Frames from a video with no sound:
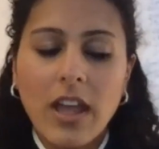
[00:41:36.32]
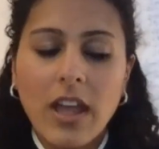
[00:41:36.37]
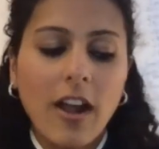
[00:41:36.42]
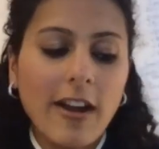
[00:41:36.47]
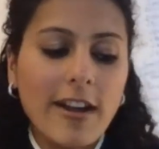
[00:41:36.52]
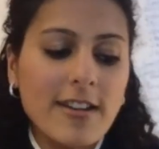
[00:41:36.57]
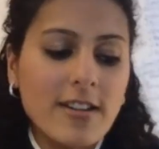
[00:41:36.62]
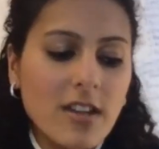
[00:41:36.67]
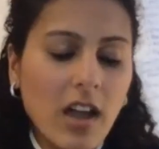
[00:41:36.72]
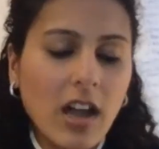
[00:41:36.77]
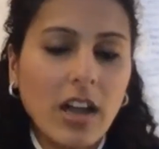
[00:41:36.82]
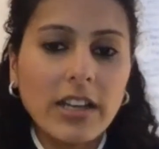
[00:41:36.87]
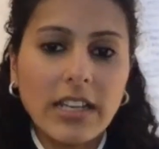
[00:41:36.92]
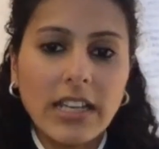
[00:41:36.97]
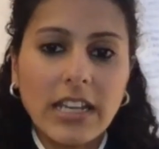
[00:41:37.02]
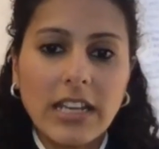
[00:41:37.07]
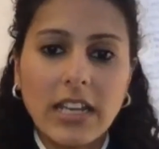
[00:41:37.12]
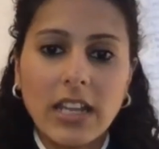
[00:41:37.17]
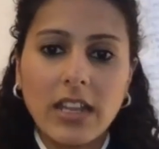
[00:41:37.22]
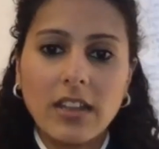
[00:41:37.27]
are not
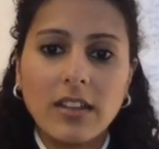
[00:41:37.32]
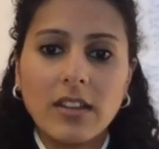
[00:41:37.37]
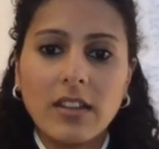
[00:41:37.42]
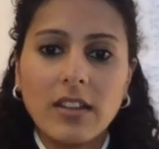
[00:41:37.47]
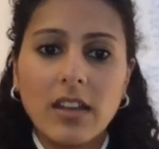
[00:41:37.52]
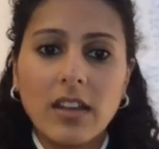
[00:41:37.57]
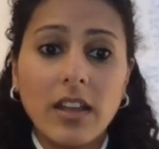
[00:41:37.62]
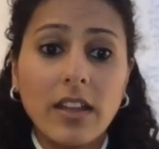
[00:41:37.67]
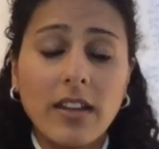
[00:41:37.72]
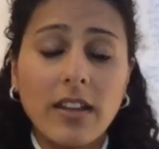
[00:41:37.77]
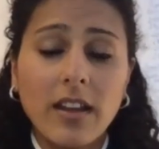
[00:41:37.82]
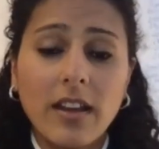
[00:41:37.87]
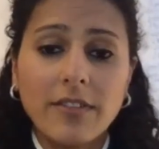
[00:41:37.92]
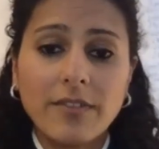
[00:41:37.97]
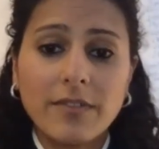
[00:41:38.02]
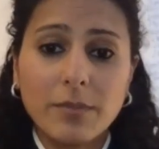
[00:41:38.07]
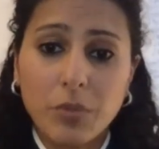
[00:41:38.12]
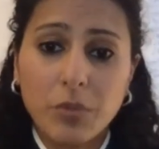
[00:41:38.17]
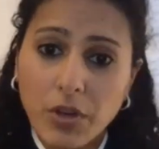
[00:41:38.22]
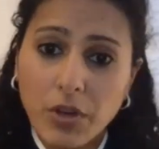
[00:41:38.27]
eating enough
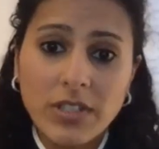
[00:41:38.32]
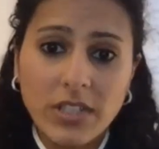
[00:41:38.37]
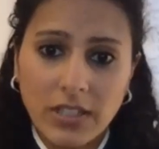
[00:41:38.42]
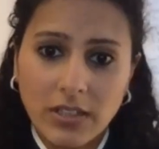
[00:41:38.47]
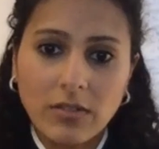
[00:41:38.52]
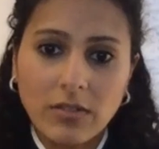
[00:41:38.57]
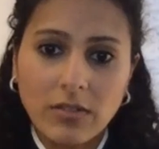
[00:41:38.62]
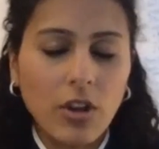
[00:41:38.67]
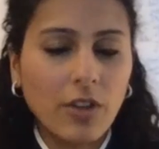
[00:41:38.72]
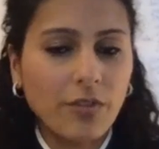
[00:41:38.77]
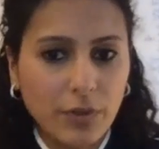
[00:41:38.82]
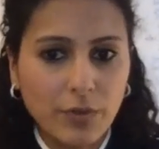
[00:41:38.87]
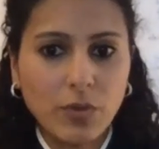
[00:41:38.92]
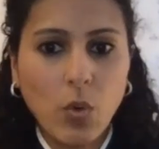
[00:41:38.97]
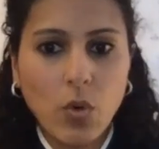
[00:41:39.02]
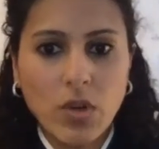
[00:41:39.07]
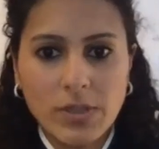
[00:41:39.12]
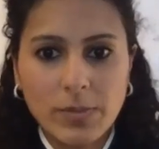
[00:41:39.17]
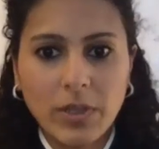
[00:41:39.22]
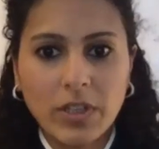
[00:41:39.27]
protein, of
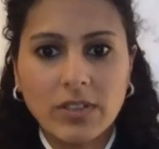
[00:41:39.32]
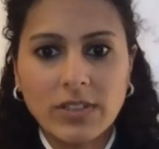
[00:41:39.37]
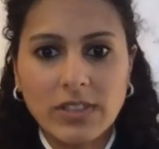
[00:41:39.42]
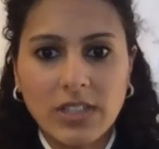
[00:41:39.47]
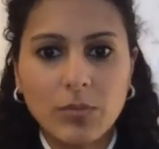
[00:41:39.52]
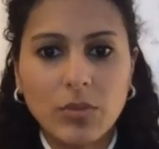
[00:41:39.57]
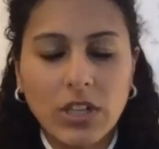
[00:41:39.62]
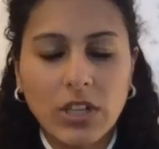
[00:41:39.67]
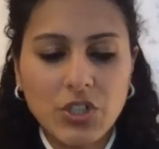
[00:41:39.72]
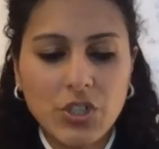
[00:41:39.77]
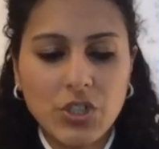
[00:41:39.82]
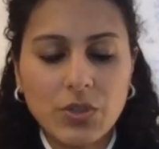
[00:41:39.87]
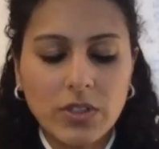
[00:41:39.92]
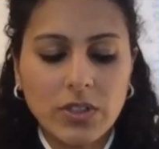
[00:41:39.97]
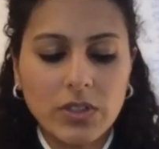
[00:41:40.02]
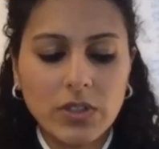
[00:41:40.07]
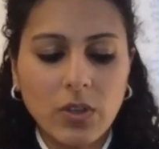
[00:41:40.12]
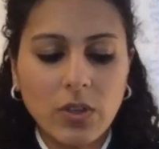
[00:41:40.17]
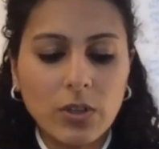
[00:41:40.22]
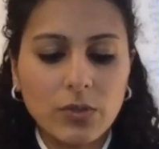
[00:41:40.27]
course, because their blood sugar
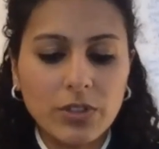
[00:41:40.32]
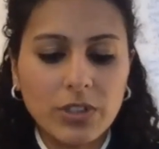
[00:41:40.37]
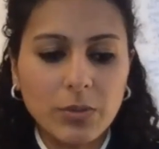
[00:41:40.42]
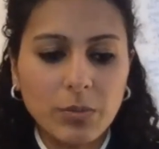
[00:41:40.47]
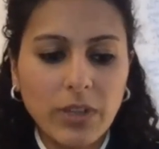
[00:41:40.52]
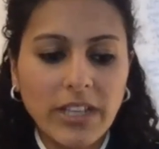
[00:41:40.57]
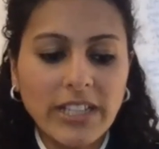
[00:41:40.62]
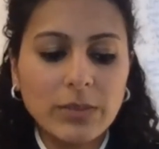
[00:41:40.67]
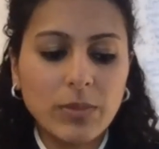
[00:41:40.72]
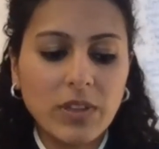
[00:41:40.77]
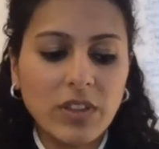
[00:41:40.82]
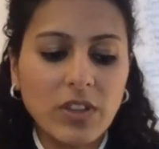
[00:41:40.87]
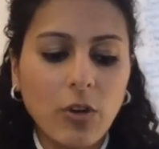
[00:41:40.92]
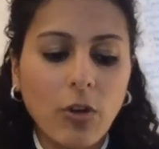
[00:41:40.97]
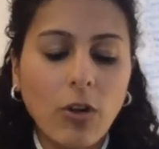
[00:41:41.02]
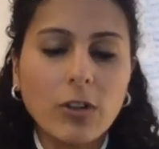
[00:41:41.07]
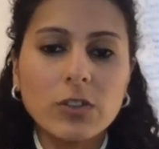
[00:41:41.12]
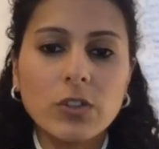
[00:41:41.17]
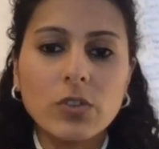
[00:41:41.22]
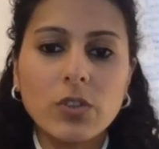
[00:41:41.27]
is all over the place, but they're
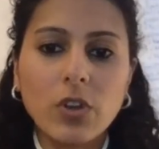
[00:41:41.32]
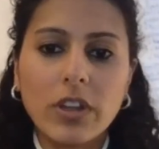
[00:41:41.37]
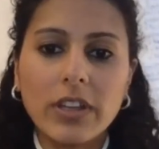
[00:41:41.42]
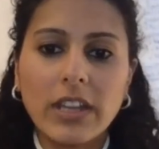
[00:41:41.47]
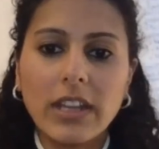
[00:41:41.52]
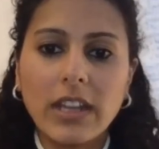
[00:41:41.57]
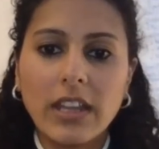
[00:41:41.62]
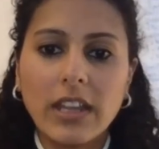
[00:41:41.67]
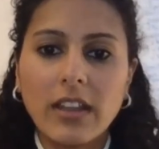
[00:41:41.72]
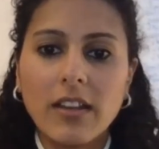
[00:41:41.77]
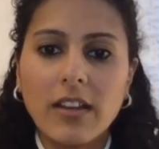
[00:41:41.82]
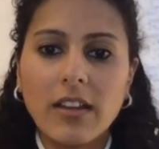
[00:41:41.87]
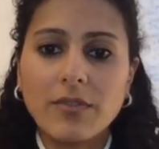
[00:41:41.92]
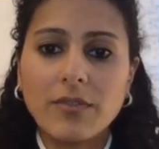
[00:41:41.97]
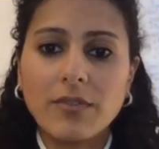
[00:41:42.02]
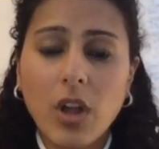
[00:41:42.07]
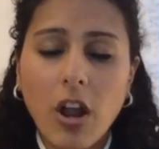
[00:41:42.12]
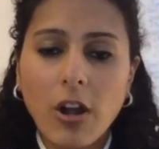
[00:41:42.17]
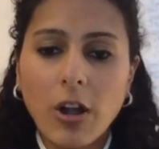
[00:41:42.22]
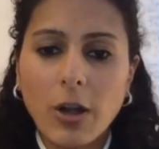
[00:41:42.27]
also not eating enough
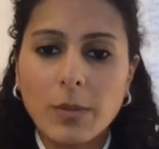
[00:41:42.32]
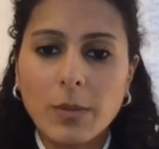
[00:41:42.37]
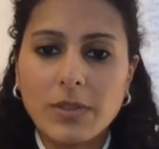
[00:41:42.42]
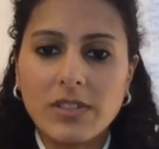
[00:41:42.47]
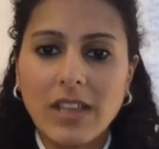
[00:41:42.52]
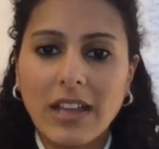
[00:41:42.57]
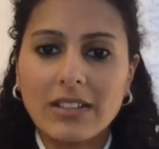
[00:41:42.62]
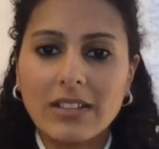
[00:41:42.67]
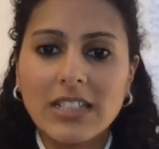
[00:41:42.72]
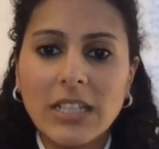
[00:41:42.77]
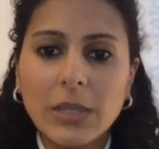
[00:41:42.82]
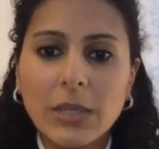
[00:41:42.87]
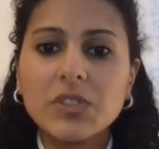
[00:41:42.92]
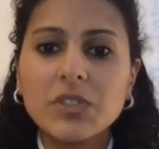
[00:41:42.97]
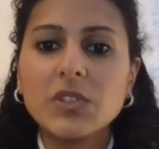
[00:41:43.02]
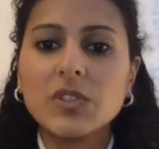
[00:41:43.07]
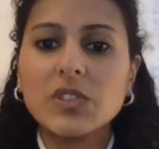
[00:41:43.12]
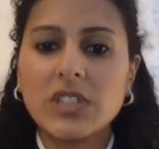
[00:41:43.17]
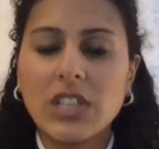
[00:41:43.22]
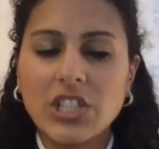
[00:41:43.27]
carbs. That keeps you
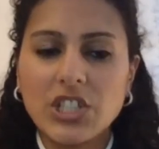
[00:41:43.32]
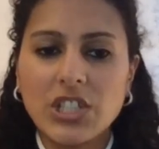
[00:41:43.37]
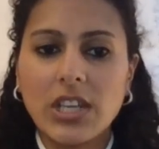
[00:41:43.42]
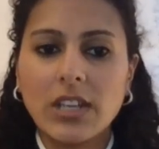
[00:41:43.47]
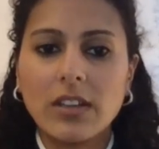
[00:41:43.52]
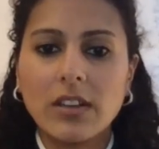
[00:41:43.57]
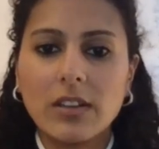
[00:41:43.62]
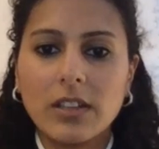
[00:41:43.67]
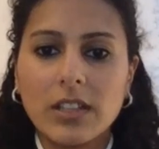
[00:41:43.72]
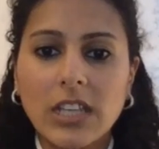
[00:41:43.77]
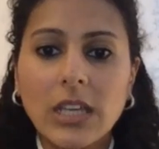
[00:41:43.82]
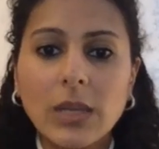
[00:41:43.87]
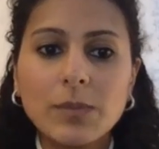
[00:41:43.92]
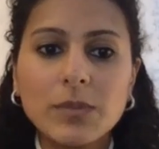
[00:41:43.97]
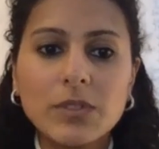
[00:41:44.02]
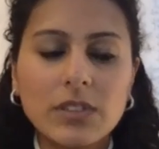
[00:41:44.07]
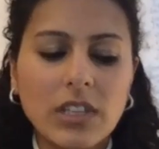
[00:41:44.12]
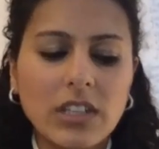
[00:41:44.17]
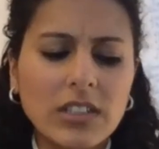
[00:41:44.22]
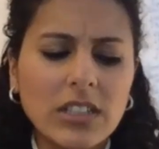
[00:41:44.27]
satiated,
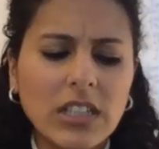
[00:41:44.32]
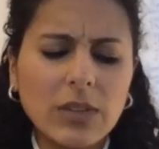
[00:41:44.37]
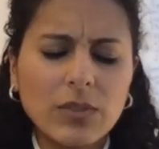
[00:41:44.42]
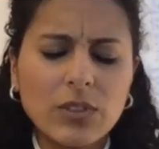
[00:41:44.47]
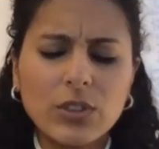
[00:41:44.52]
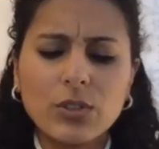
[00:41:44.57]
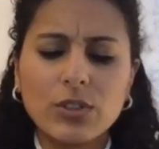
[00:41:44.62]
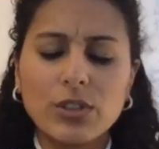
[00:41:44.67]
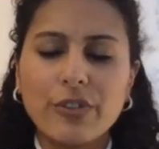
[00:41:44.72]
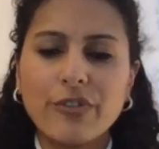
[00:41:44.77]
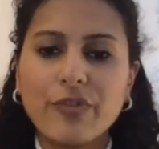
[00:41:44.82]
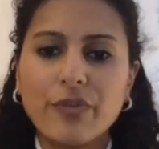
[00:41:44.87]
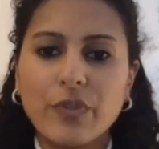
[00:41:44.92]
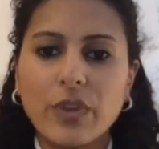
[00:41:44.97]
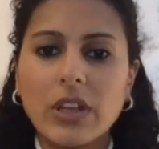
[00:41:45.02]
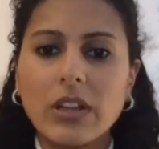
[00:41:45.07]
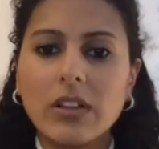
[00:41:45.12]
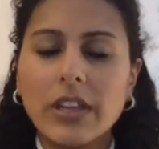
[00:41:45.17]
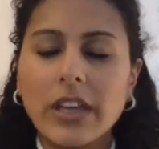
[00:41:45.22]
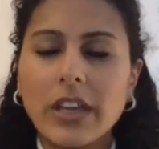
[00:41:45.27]
it gives you the
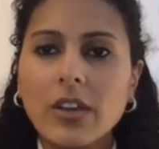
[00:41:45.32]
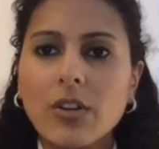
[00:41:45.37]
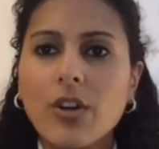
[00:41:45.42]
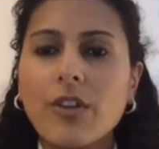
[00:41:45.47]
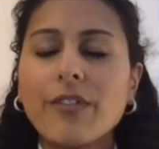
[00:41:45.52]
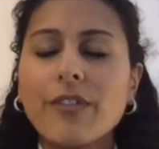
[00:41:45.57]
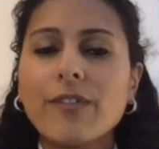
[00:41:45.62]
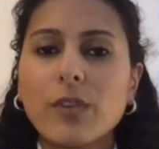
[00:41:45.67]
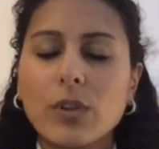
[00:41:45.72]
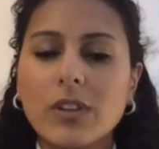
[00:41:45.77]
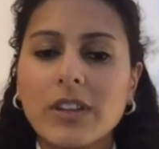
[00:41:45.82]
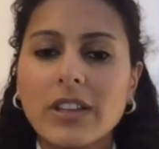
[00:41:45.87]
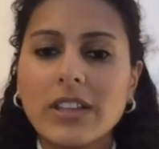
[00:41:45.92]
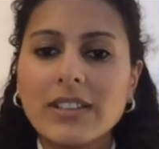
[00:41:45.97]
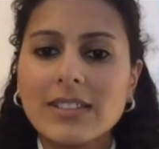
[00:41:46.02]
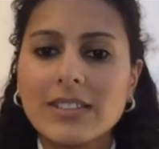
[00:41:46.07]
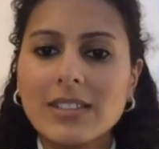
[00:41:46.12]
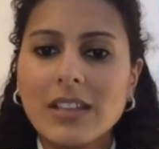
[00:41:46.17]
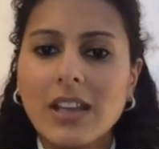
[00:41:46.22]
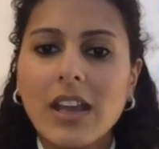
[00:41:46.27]
feeling of
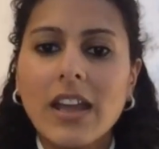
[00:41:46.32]
fullness.